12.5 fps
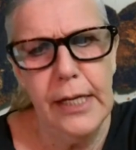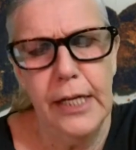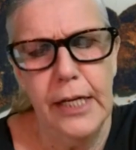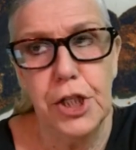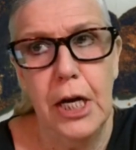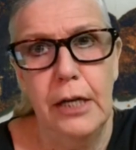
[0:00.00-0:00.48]

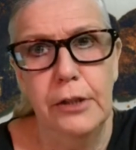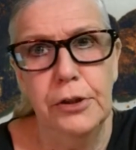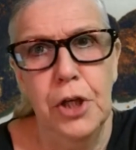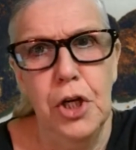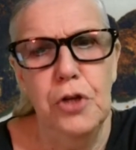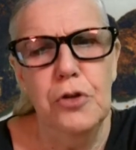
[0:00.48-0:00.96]
that child.
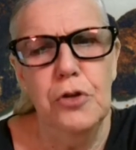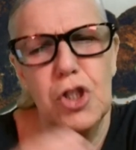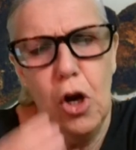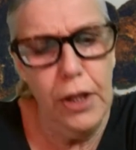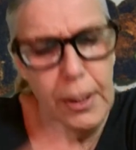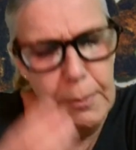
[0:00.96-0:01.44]
You
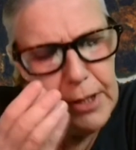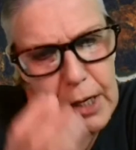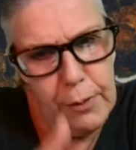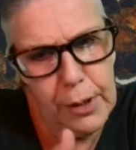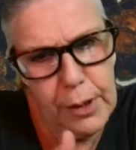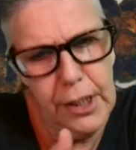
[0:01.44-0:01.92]
saw them when they
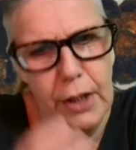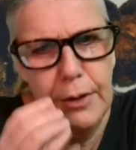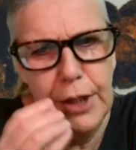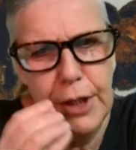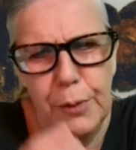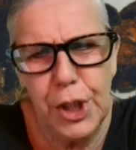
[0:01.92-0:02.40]
were little,
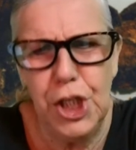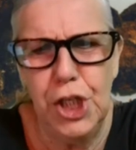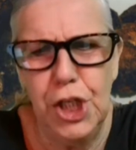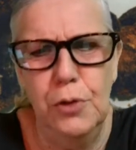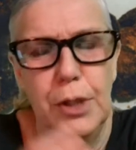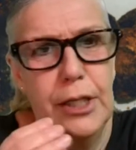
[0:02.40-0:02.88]
and they were
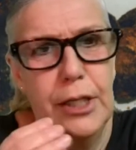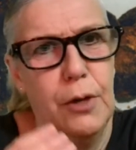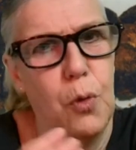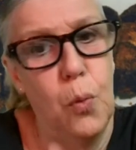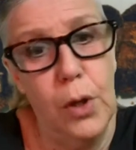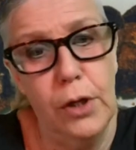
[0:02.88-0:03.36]
cute, and they
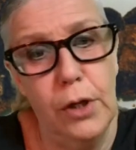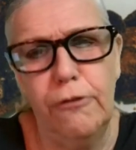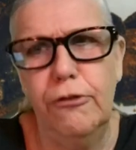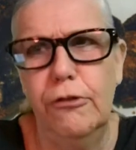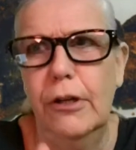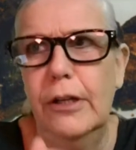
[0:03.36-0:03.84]
were
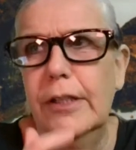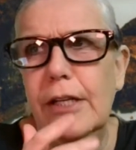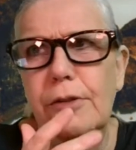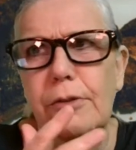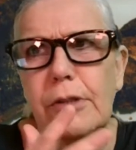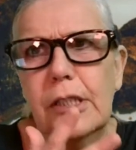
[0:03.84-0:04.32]
wonderful, and
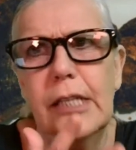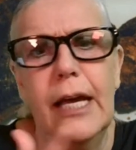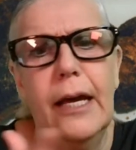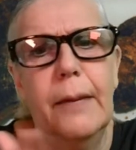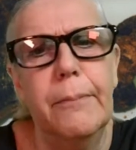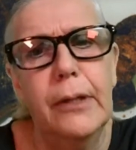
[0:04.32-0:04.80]
then you just
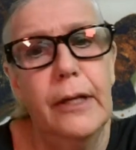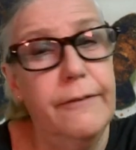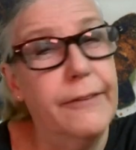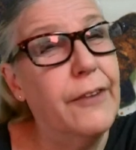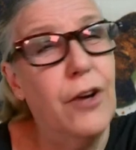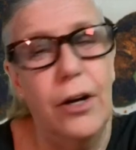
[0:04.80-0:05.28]
can't believe
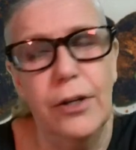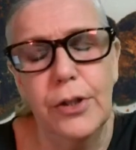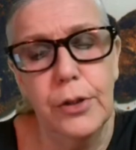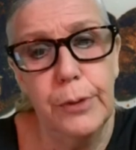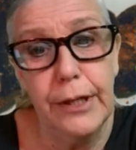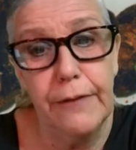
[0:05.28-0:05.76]
they've gotten
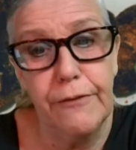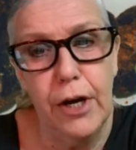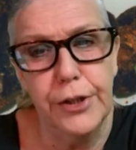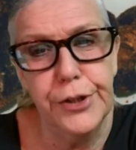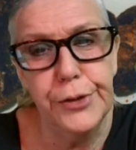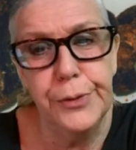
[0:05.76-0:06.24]
to where they've
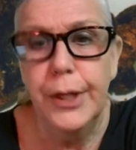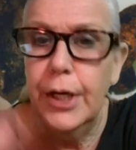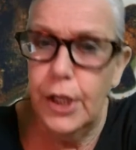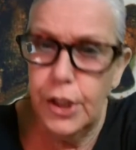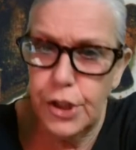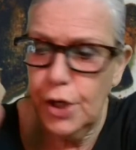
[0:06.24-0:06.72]
gotten to.
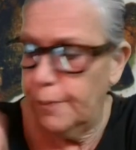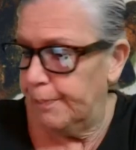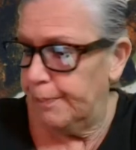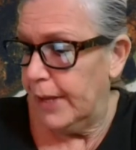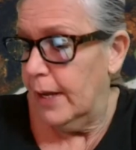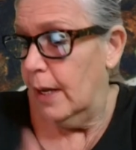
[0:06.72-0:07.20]
So,
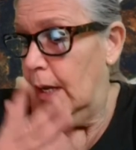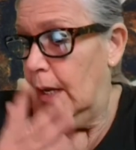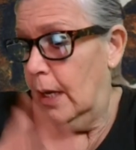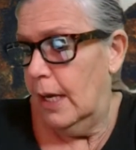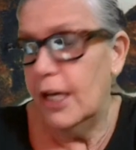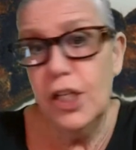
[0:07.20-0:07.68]

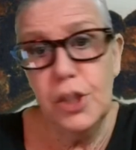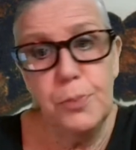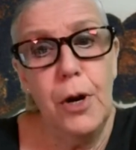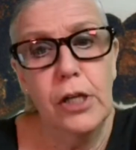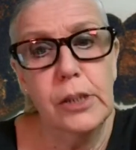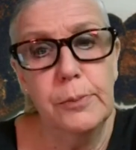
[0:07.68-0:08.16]
it is
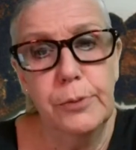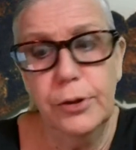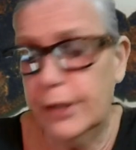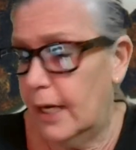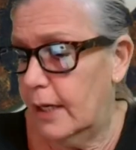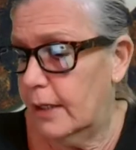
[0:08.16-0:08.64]
possible
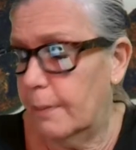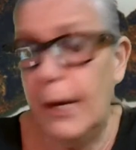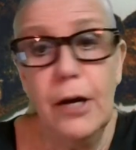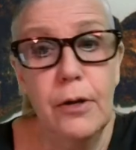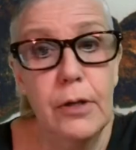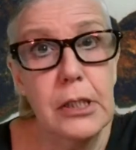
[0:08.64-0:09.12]
that
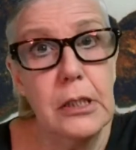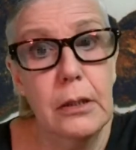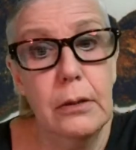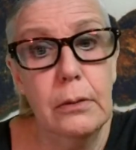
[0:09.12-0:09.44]
parents